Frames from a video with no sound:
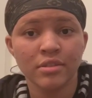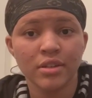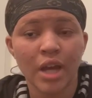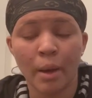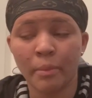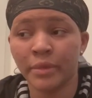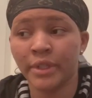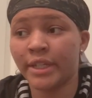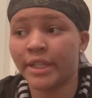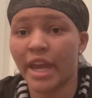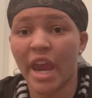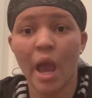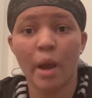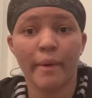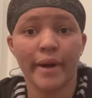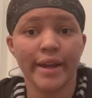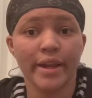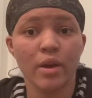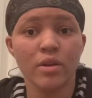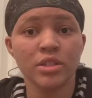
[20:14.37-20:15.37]
I mean,
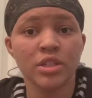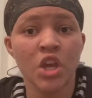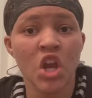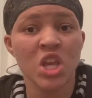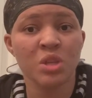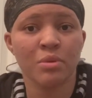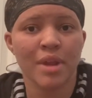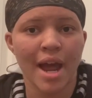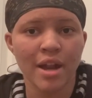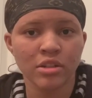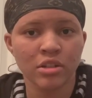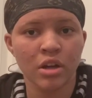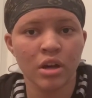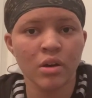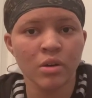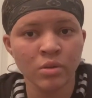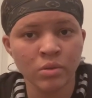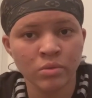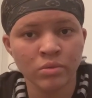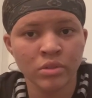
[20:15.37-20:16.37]
everybody else cares, but I
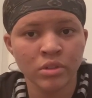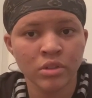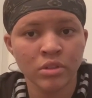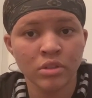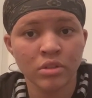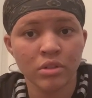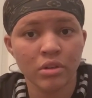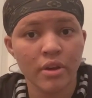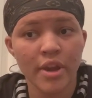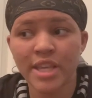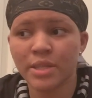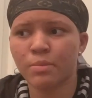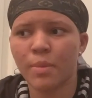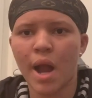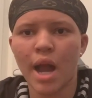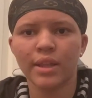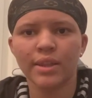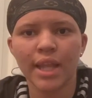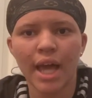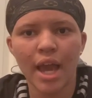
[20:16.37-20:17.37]
don't. It's
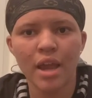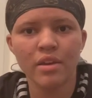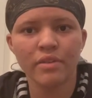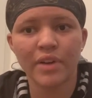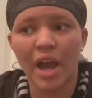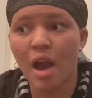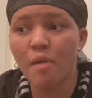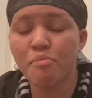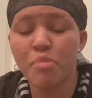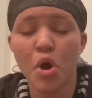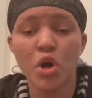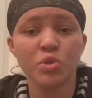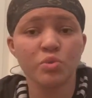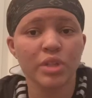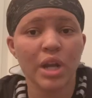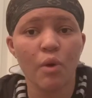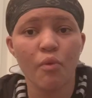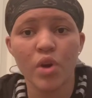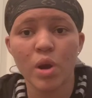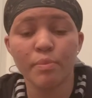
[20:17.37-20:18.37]
my life. I'll post
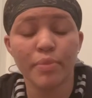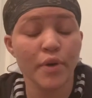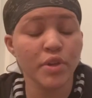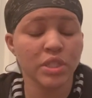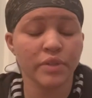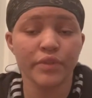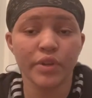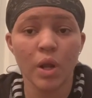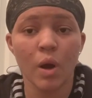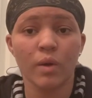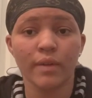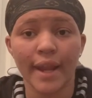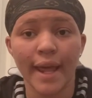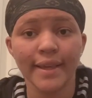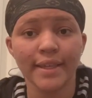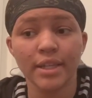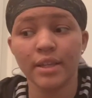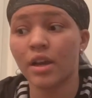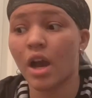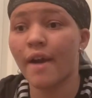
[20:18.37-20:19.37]
what I want to post. If you don't
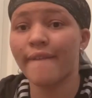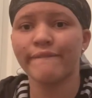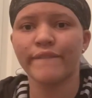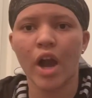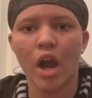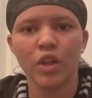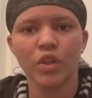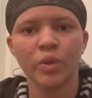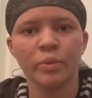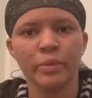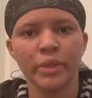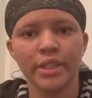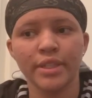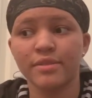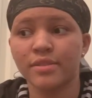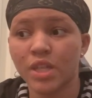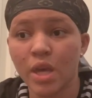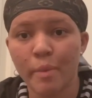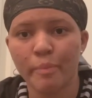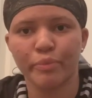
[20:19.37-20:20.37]
like it, unfollow me.
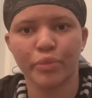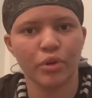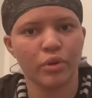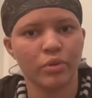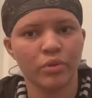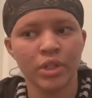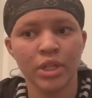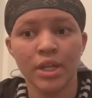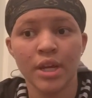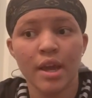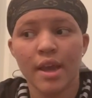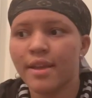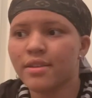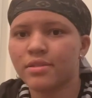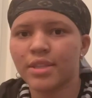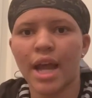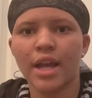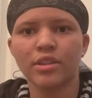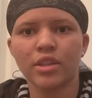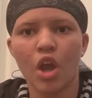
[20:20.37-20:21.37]
Simple. It's
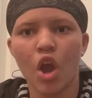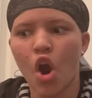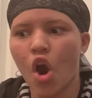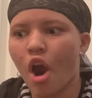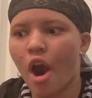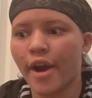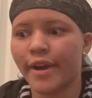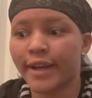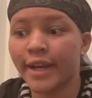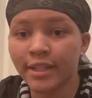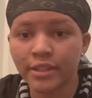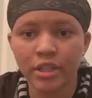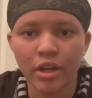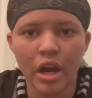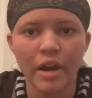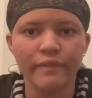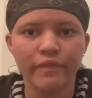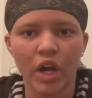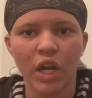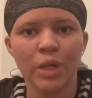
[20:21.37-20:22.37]
not that hard. Hit the
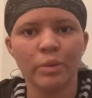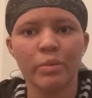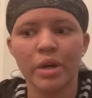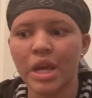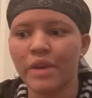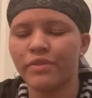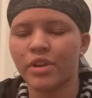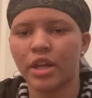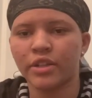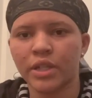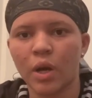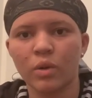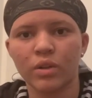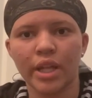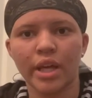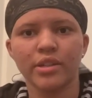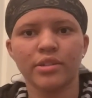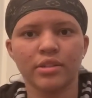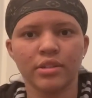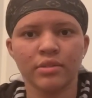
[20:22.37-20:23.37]
unfollow button if y'all don't
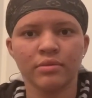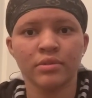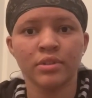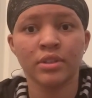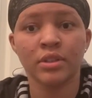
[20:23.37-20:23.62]
like it.